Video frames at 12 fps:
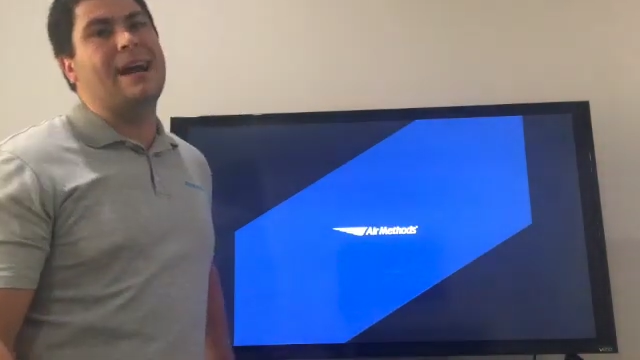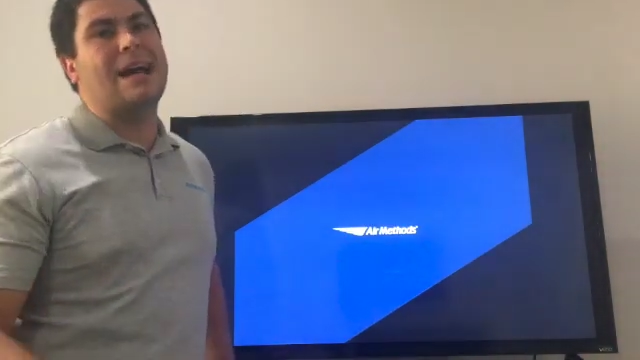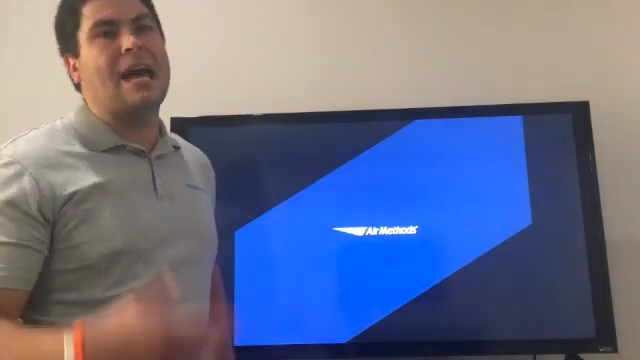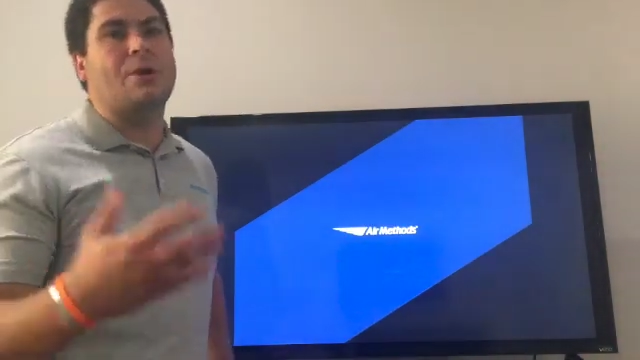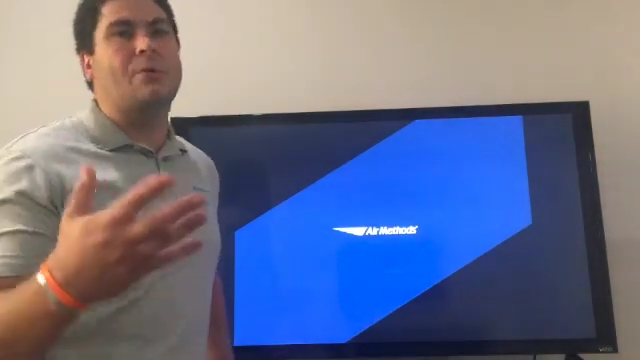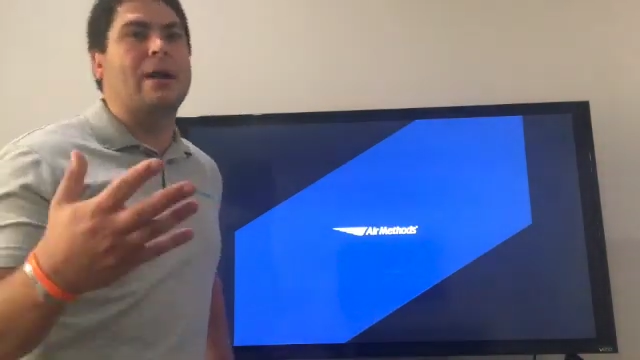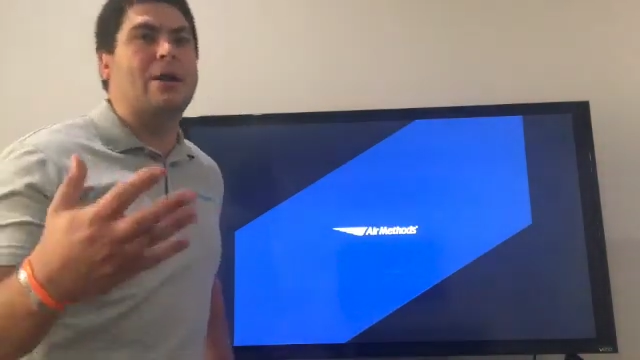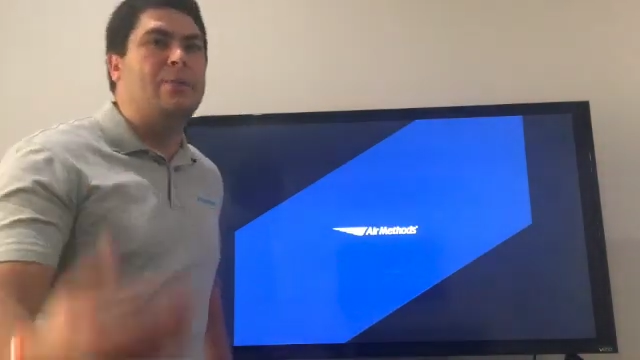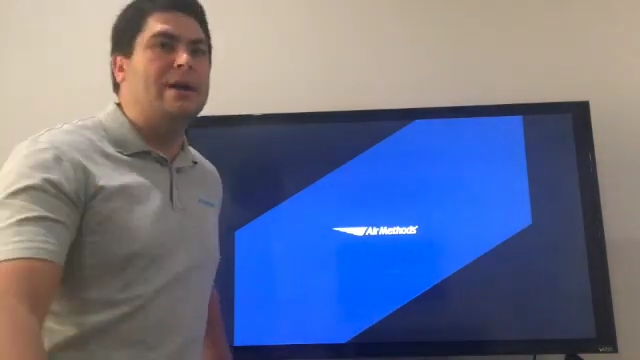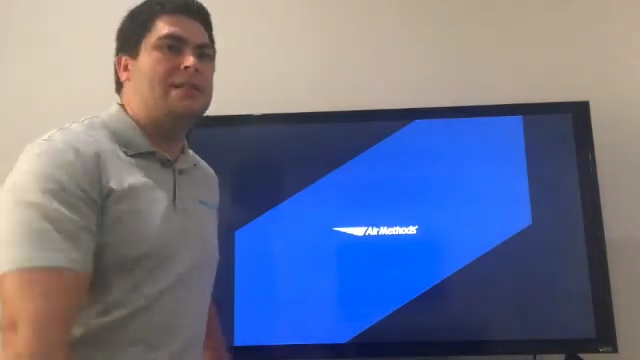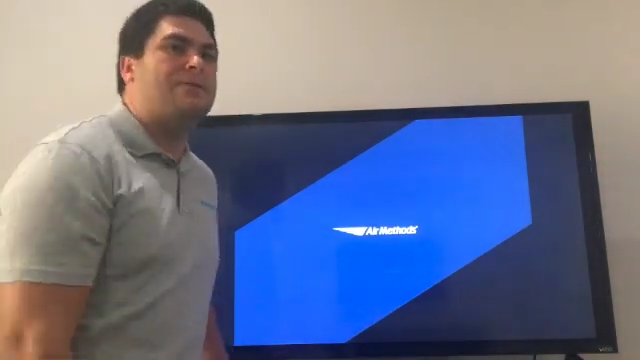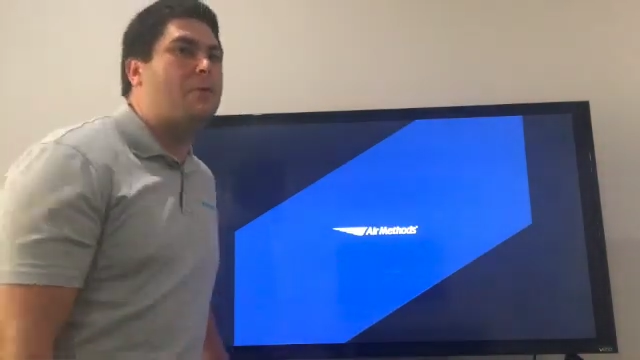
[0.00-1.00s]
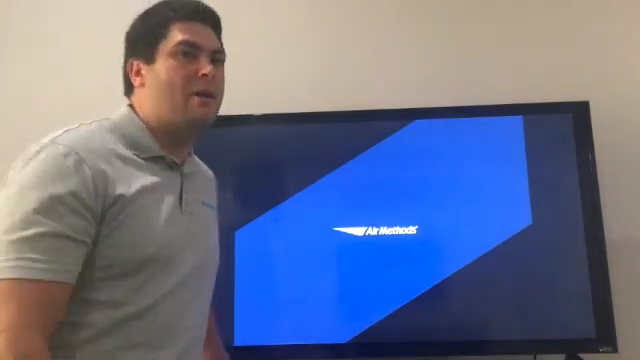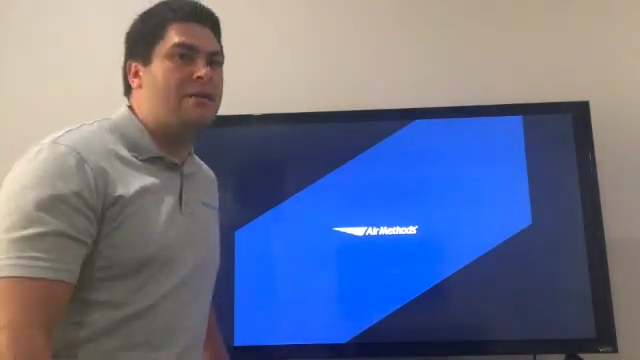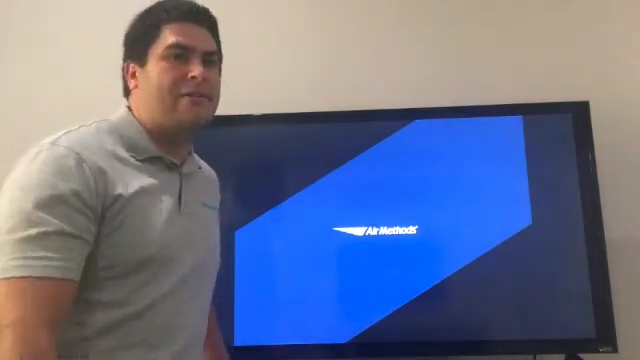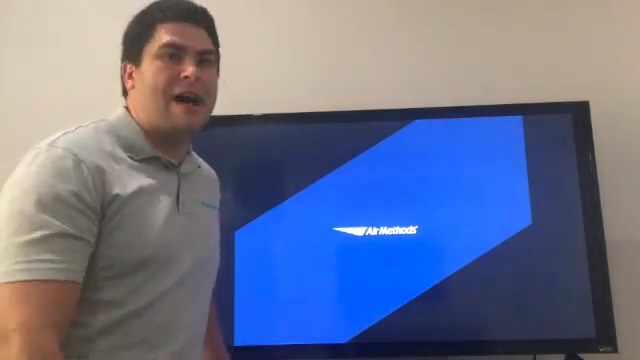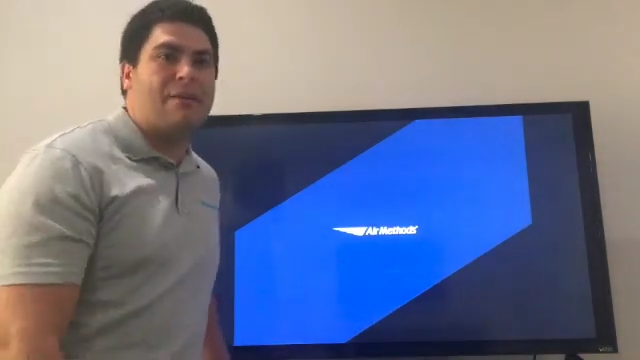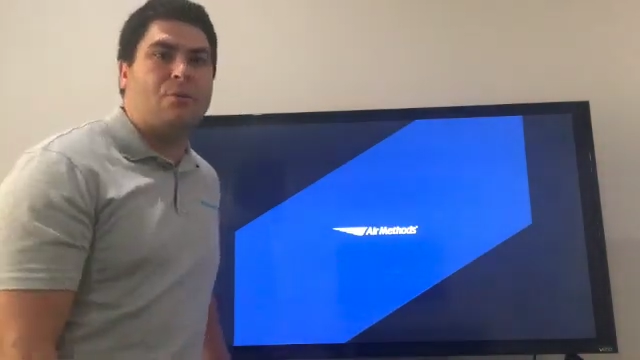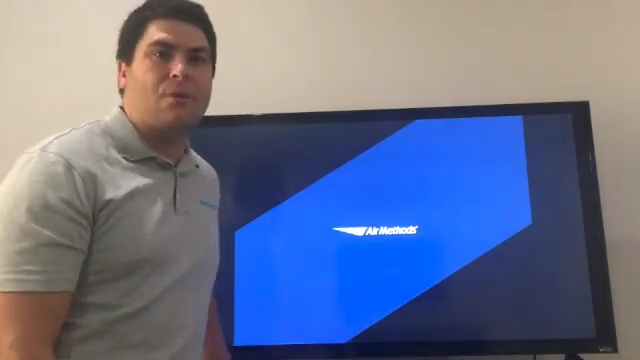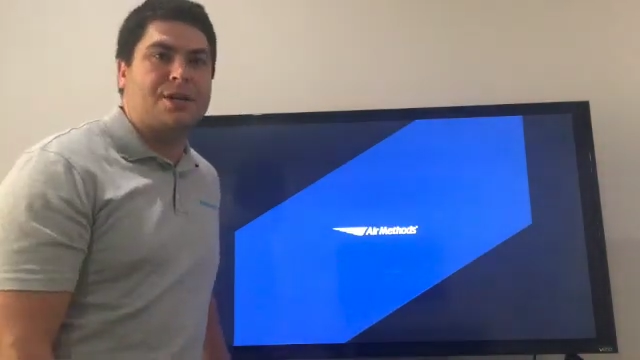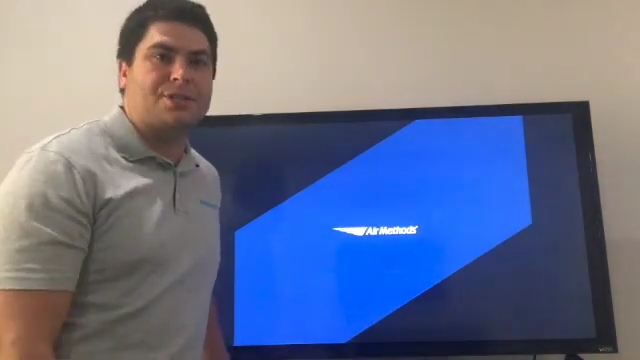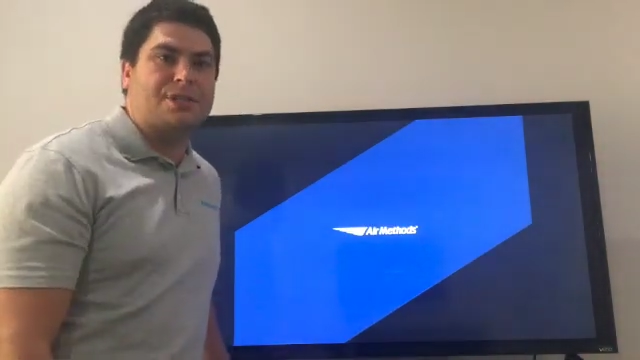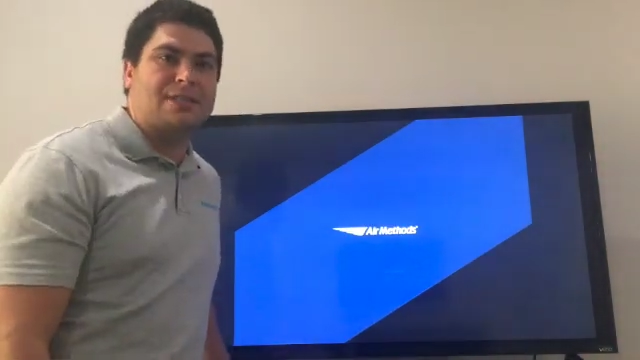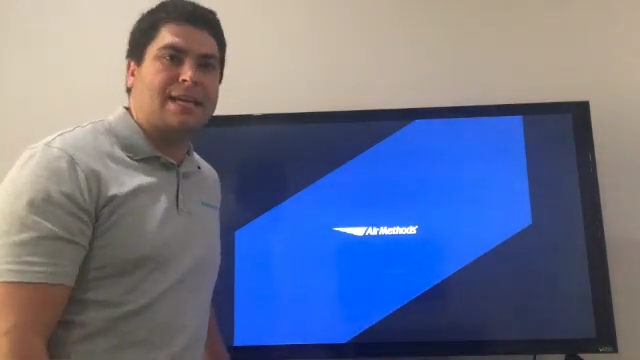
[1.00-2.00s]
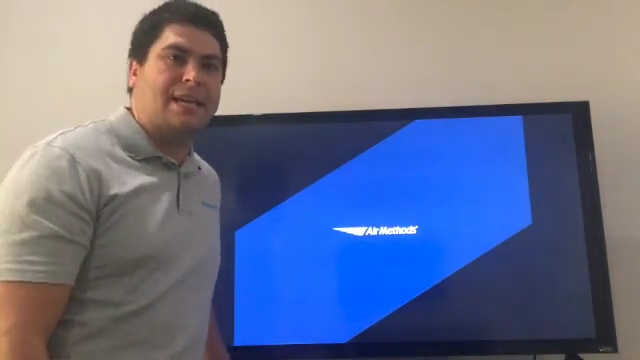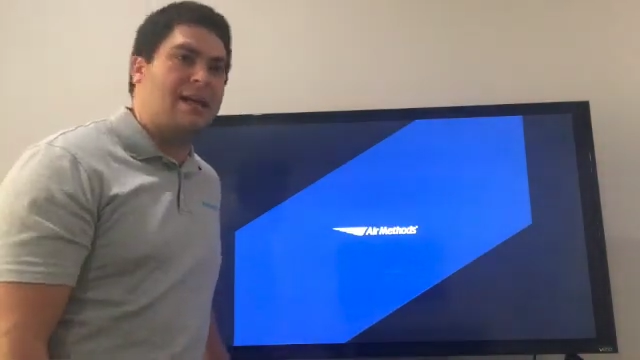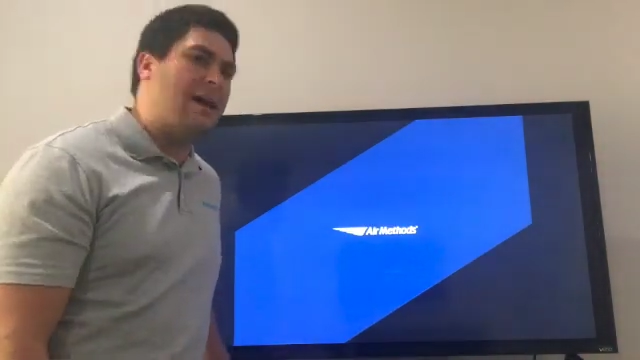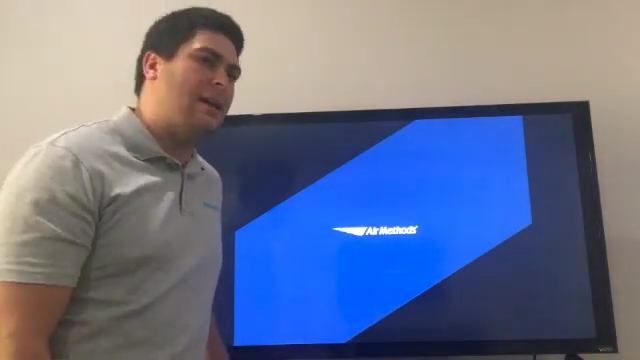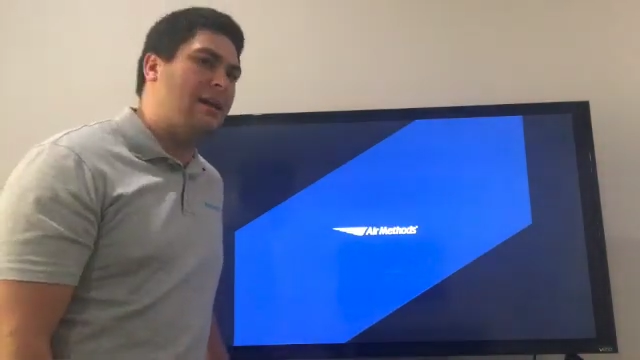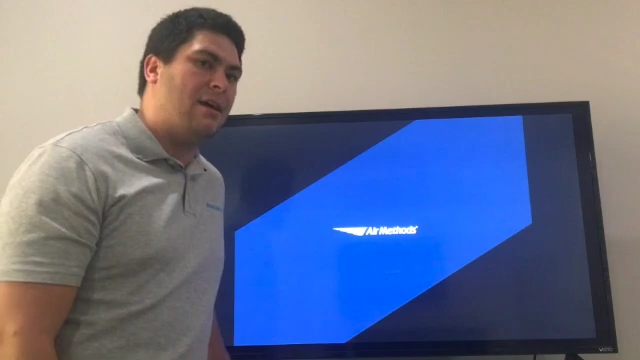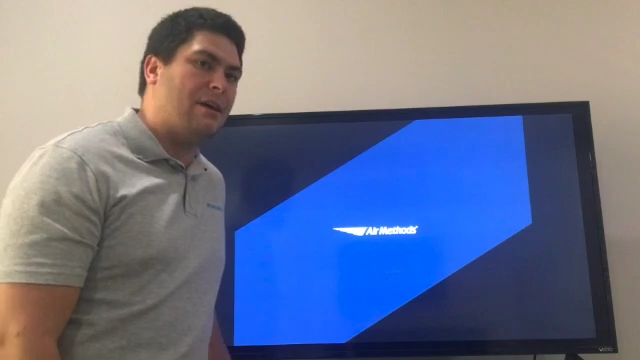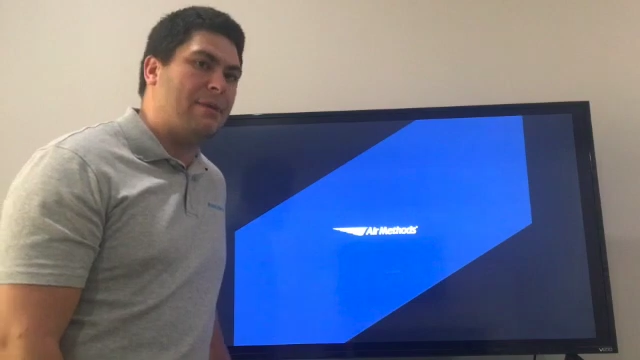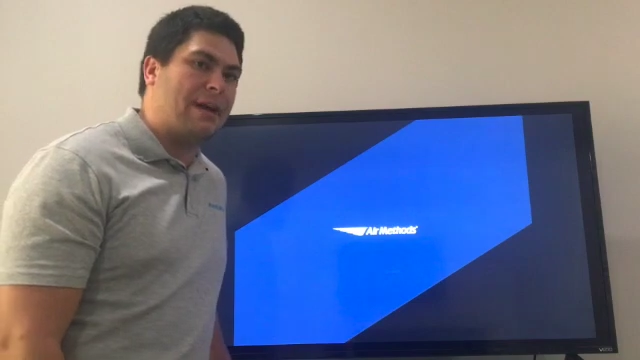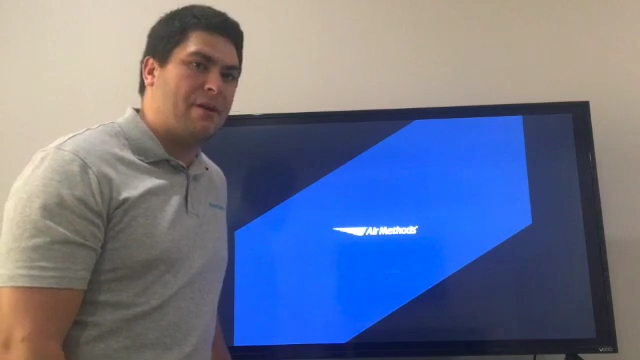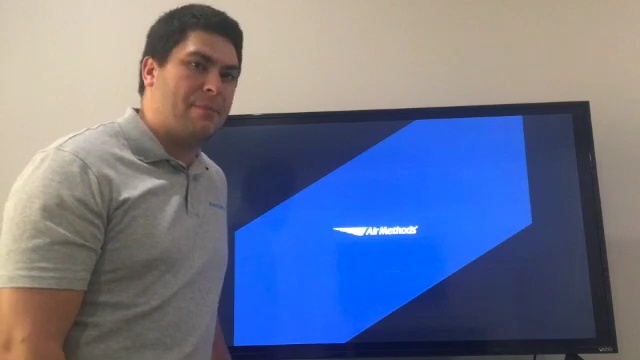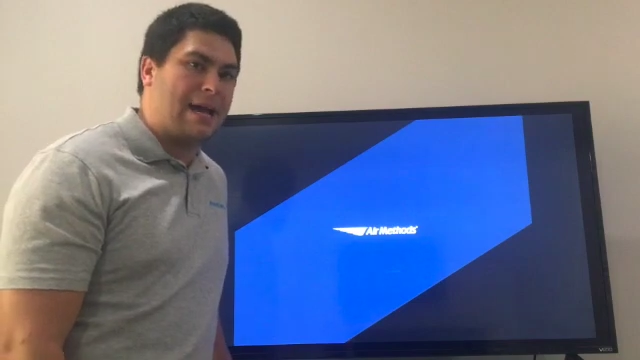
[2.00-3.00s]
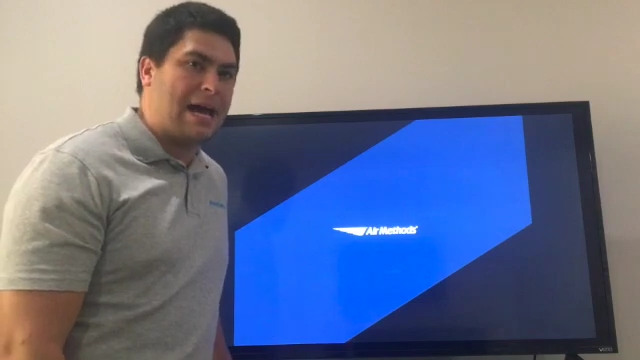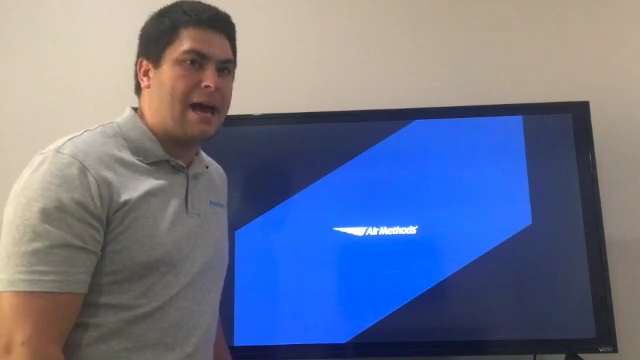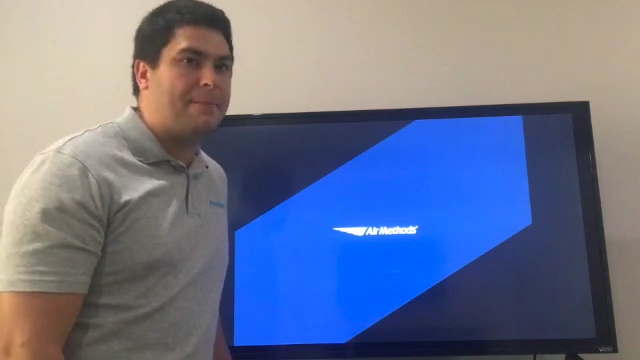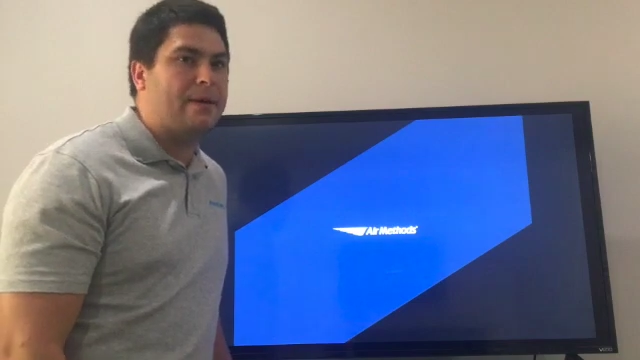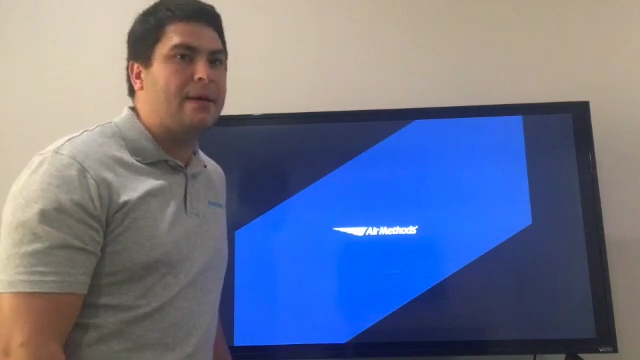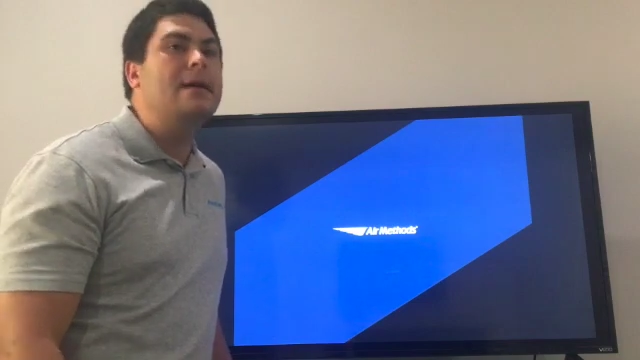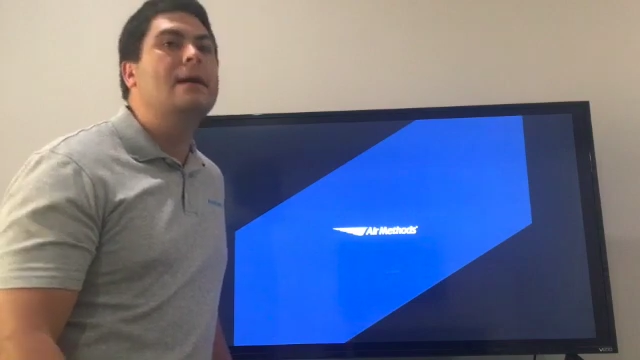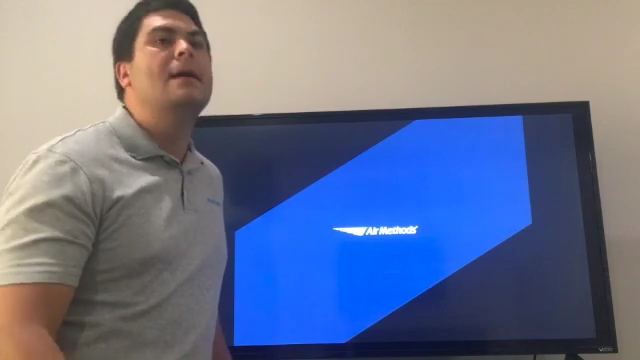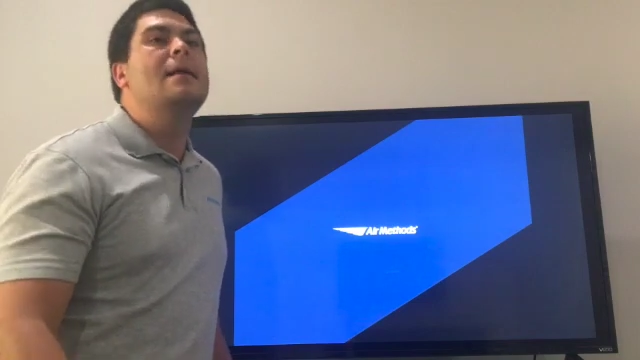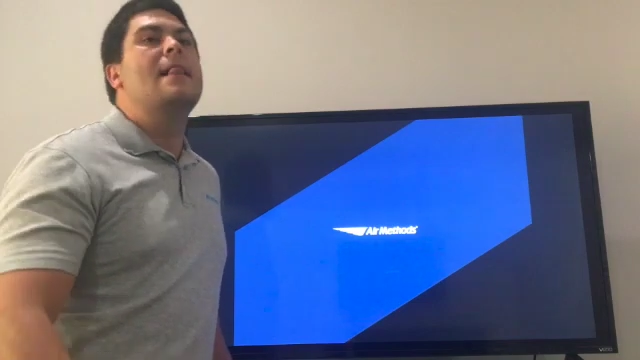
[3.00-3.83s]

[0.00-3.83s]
I got a quick quiz for you, 5 questions, get an 80 on it, make everybody happy,